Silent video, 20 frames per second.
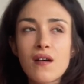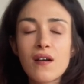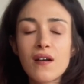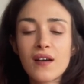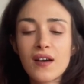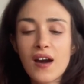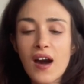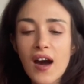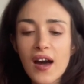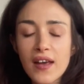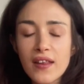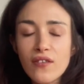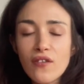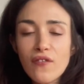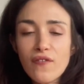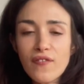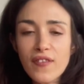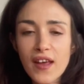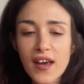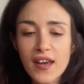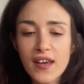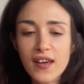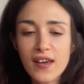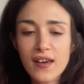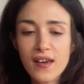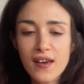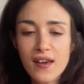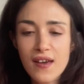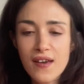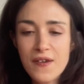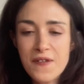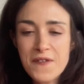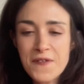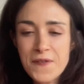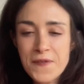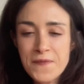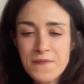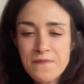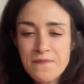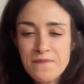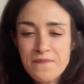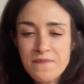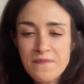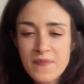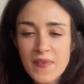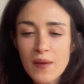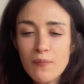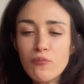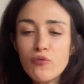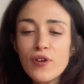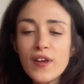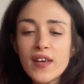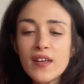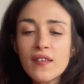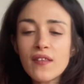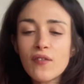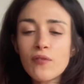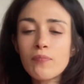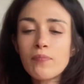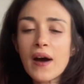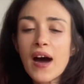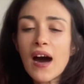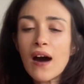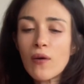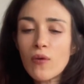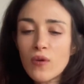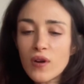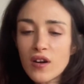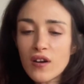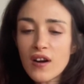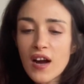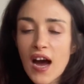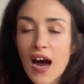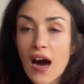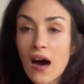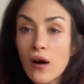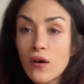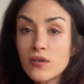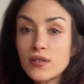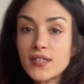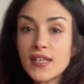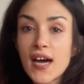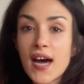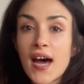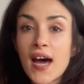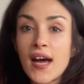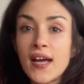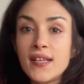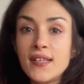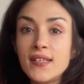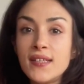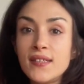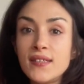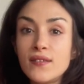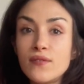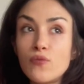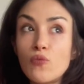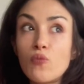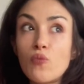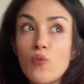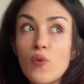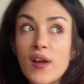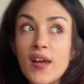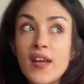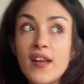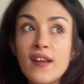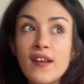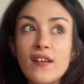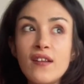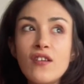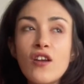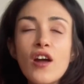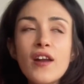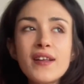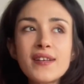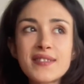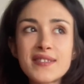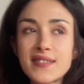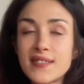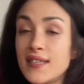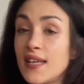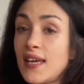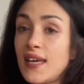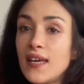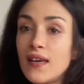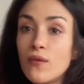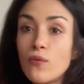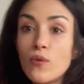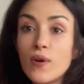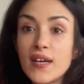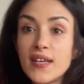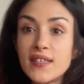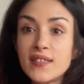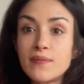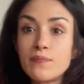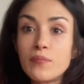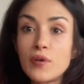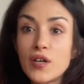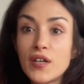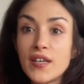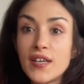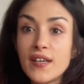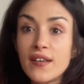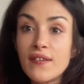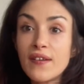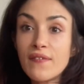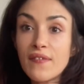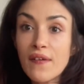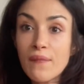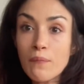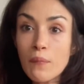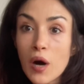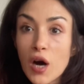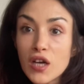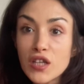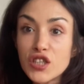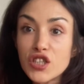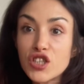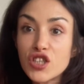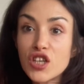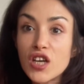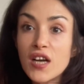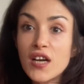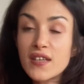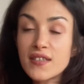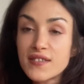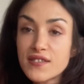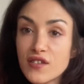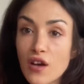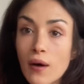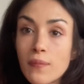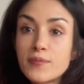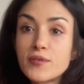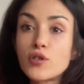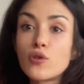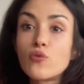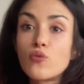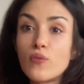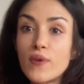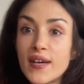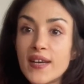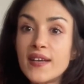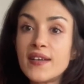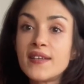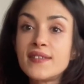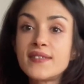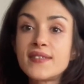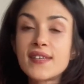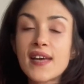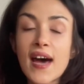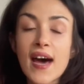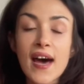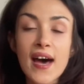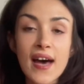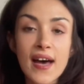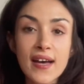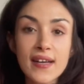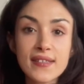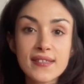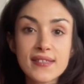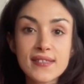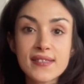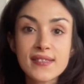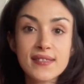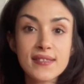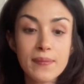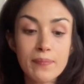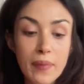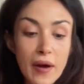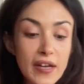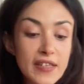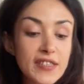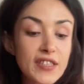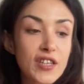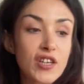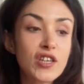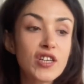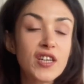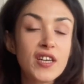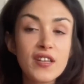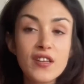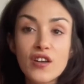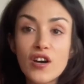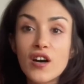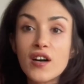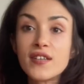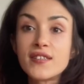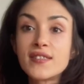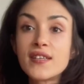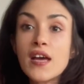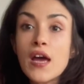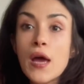kind of like bring their power out, and in not as sneaky ways, but in a much subtle ways as the patriarchy does,